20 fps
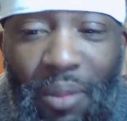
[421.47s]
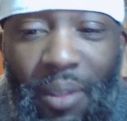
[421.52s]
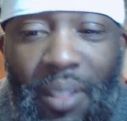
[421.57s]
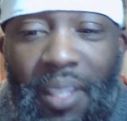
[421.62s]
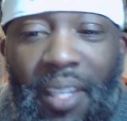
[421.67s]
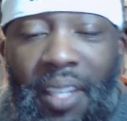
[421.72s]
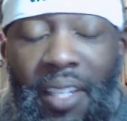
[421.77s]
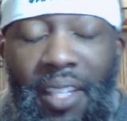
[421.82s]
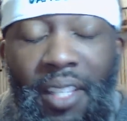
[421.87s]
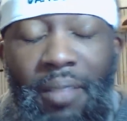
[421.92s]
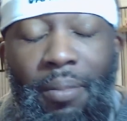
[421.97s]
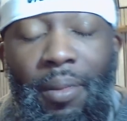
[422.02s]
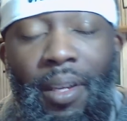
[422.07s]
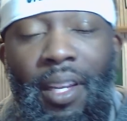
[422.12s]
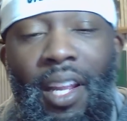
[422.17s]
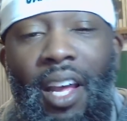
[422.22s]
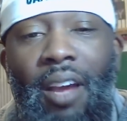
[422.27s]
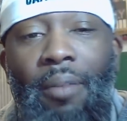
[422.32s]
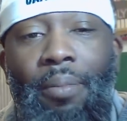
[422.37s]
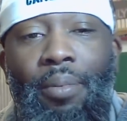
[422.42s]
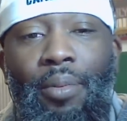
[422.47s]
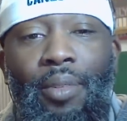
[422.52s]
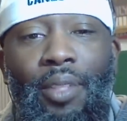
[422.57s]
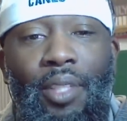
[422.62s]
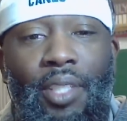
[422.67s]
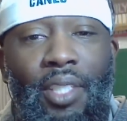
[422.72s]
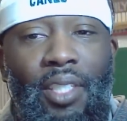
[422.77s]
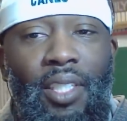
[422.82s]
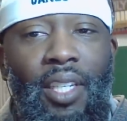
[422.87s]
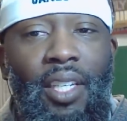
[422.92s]
one, Kenneth, man. I
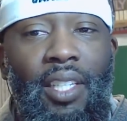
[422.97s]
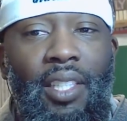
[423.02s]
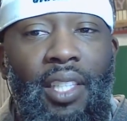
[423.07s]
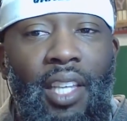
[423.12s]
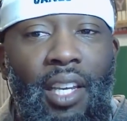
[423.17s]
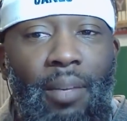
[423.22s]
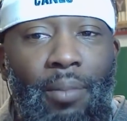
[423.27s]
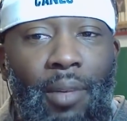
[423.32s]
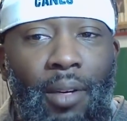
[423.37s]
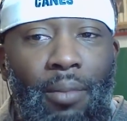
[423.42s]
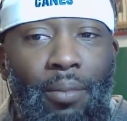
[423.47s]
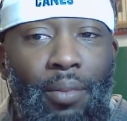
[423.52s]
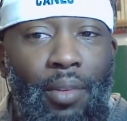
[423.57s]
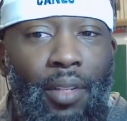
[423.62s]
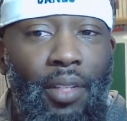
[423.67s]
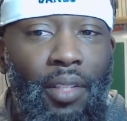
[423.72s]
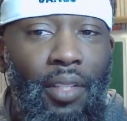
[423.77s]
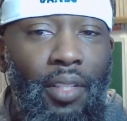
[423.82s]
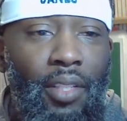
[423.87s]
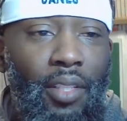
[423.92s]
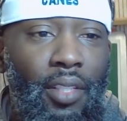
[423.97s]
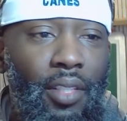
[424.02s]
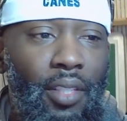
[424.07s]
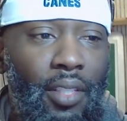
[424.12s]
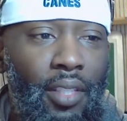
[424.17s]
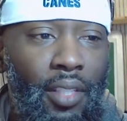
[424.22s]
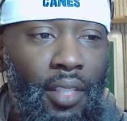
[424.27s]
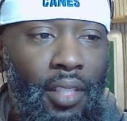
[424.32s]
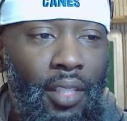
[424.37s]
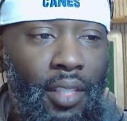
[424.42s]
appreciate that, my brother.
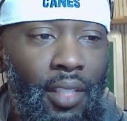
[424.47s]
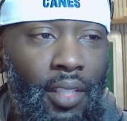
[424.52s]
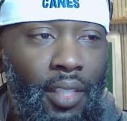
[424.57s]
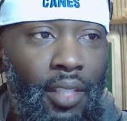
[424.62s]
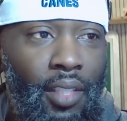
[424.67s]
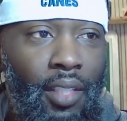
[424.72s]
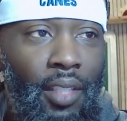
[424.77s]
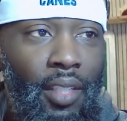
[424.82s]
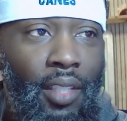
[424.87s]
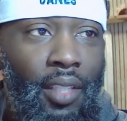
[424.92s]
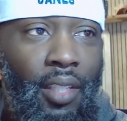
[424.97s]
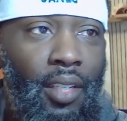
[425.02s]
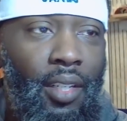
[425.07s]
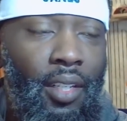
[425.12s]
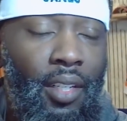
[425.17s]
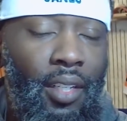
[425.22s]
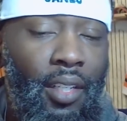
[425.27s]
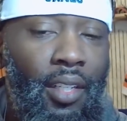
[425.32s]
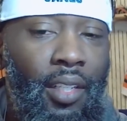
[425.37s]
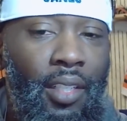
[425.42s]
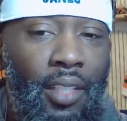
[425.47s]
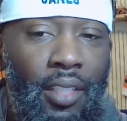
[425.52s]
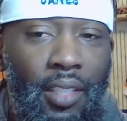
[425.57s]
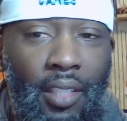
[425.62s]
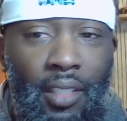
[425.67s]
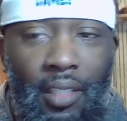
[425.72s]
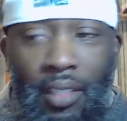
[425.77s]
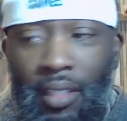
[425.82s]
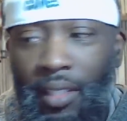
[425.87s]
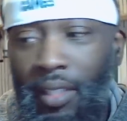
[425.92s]
Oh
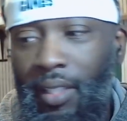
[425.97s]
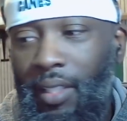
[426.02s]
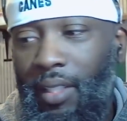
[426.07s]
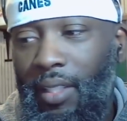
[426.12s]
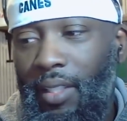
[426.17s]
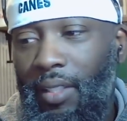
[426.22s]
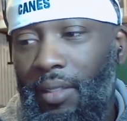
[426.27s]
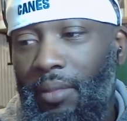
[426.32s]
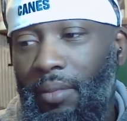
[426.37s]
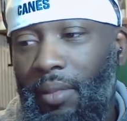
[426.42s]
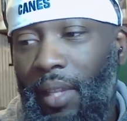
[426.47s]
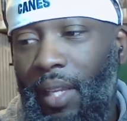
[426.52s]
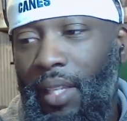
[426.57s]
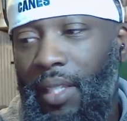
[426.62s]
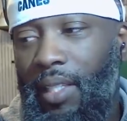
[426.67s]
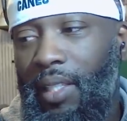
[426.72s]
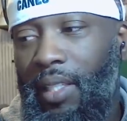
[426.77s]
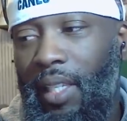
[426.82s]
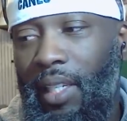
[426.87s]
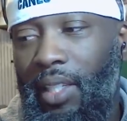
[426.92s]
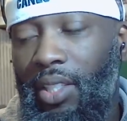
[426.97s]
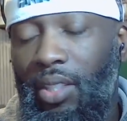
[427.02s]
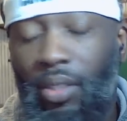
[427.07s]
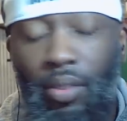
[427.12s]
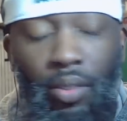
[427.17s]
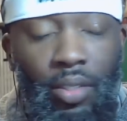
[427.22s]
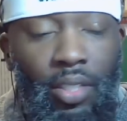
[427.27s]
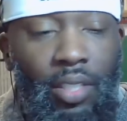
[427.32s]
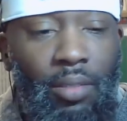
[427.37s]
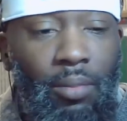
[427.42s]
goodness, that's
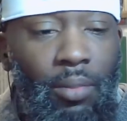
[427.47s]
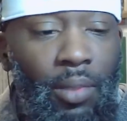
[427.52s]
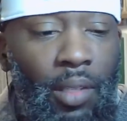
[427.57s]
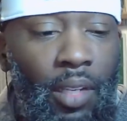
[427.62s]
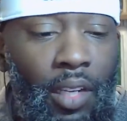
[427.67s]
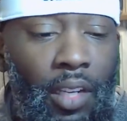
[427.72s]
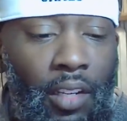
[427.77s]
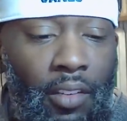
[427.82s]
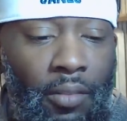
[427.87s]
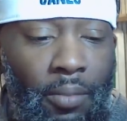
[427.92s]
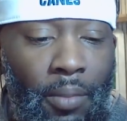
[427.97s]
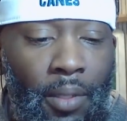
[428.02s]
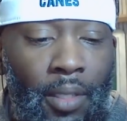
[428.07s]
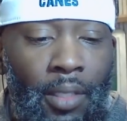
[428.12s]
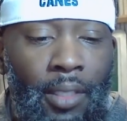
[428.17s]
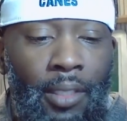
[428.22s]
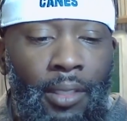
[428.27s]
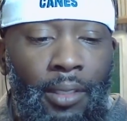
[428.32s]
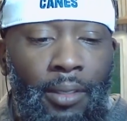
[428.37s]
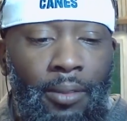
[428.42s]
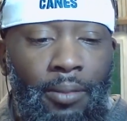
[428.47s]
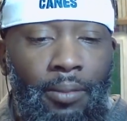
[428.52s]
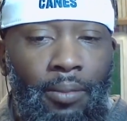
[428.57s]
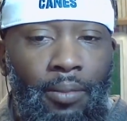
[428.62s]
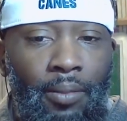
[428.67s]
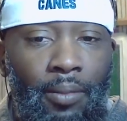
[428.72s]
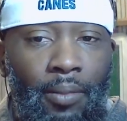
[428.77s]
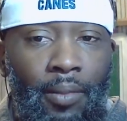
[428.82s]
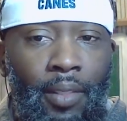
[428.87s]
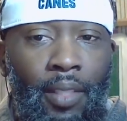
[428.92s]
showing some love, man.
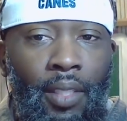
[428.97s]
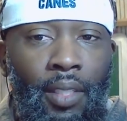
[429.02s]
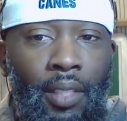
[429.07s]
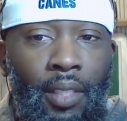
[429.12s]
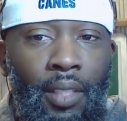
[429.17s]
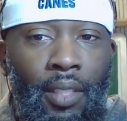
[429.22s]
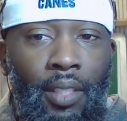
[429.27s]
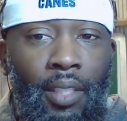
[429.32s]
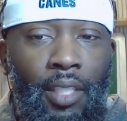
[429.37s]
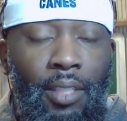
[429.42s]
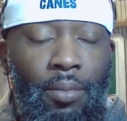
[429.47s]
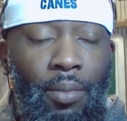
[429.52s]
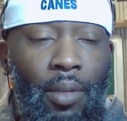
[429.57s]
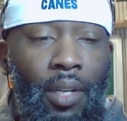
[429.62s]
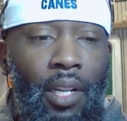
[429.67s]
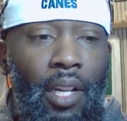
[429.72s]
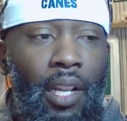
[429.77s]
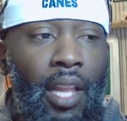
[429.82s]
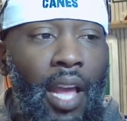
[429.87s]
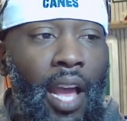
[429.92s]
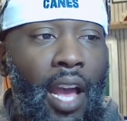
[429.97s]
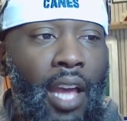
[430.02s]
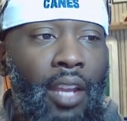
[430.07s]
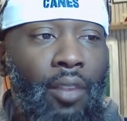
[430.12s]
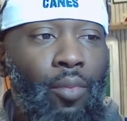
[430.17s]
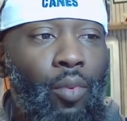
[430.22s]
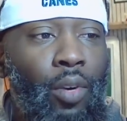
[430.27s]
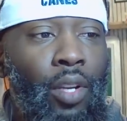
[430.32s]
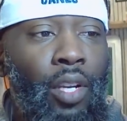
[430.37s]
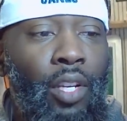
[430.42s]
There's been a lot
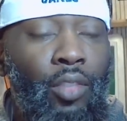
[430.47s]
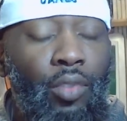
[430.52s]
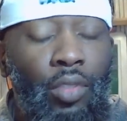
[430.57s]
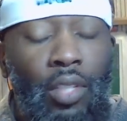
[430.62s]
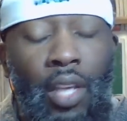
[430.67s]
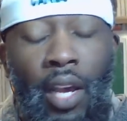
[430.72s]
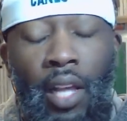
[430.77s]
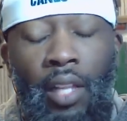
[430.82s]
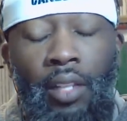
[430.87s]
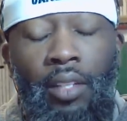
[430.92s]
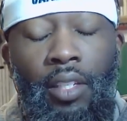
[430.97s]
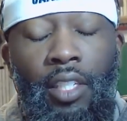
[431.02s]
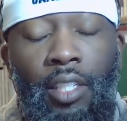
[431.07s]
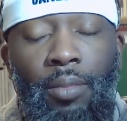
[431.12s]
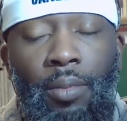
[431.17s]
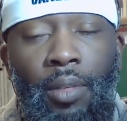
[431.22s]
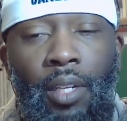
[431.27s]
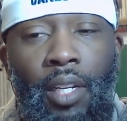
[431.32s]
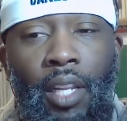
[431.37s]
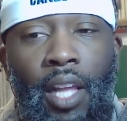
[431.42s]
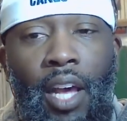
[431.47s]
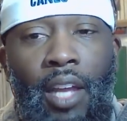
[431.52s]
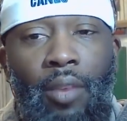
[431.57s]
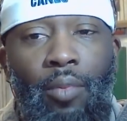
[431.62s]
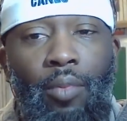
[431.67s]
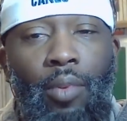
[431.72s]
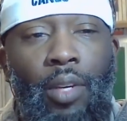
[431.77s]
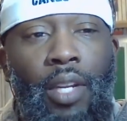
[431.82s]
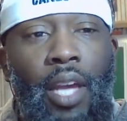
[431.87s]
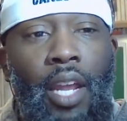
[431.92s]
of $100. It's been a lot of,
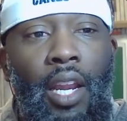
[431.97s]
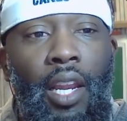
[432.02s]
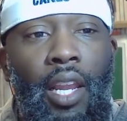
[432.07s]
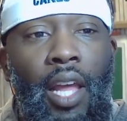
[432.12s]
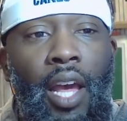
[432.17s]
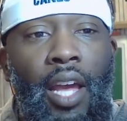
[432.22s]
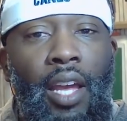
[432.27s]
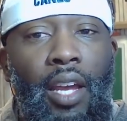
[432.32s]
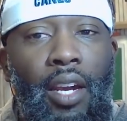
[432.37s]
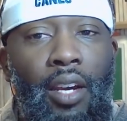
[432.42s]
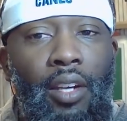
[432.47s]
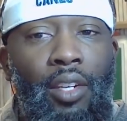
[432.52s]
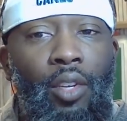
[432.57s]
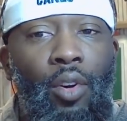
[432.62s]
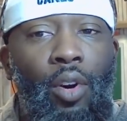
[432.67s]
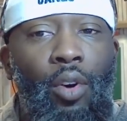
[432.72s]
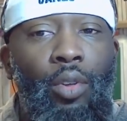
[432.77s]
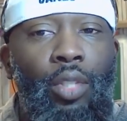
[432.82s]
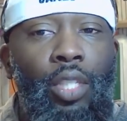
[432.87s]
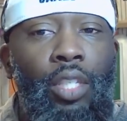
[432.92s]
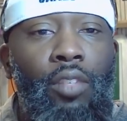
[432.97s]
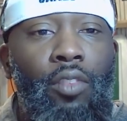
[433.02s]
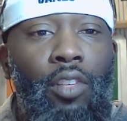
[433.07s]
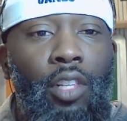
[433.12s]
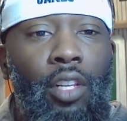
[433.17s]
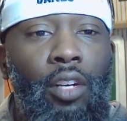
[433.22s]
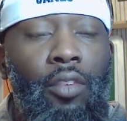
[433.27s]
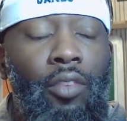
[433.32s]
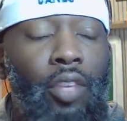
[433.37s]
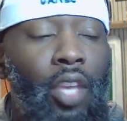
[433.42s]
well, not a lot. I know OG
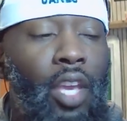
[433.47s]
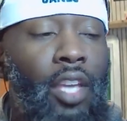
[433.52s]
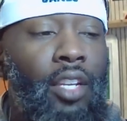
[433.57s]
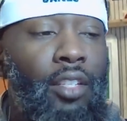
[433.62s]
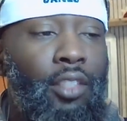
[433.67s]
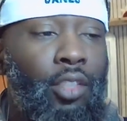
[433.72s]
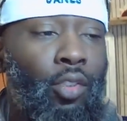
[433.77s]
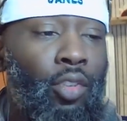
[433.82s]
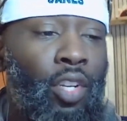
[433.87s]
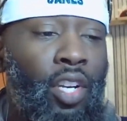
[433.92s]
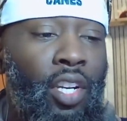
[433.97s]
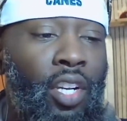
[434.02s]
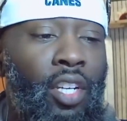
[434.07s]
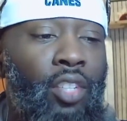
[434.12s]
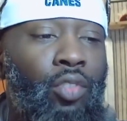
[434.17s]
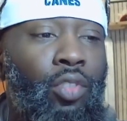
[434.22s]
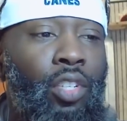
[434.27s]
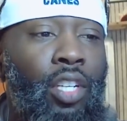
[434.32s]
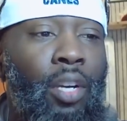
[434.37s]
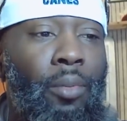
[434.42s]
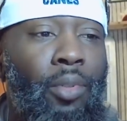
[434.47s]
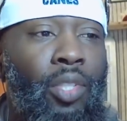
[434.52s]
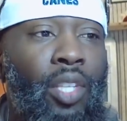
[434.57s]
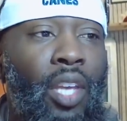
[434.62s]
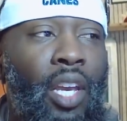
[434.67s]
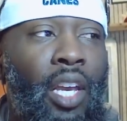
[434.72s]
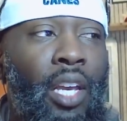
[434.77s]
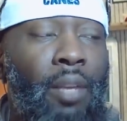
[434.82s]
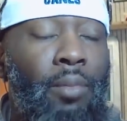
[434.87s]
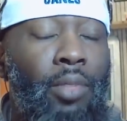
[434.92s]
Club Kane has donated 100 a couple
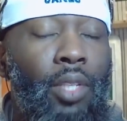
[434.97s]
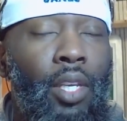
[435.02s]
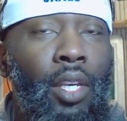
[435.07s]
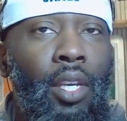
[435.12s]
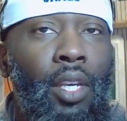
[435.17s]
times.